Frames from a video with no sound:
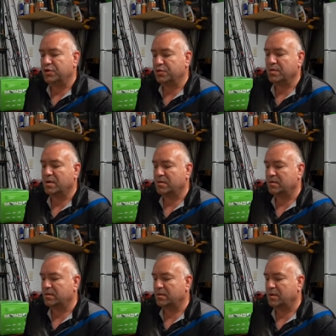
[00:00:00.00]
dual
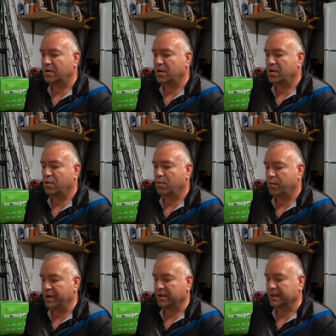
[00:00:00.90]

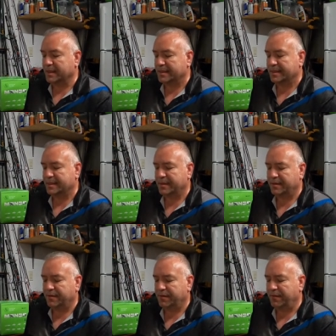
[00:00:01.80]
reelless
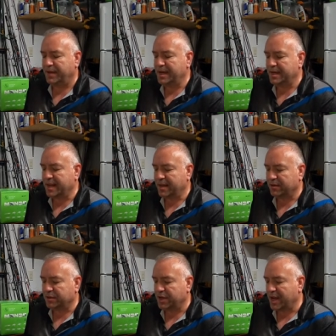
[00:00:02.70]

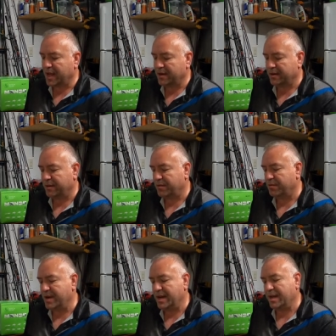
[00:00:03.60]
V-tail shad
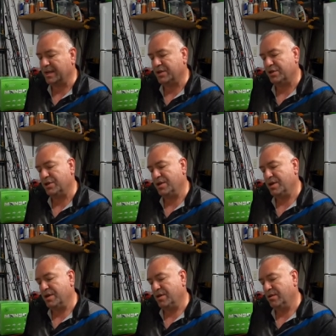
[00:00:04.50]
3-inch.
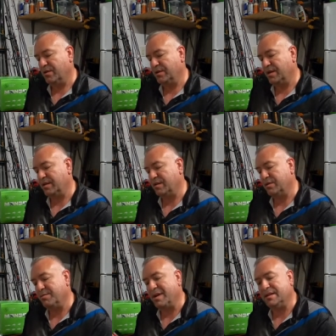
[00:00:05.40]
Looks like
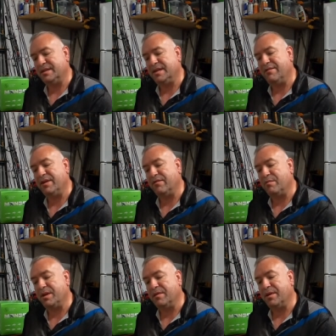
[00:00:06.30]
there's about 7 of
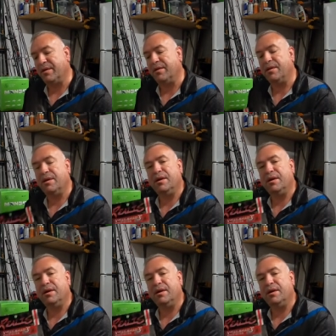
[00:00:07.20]
them in there.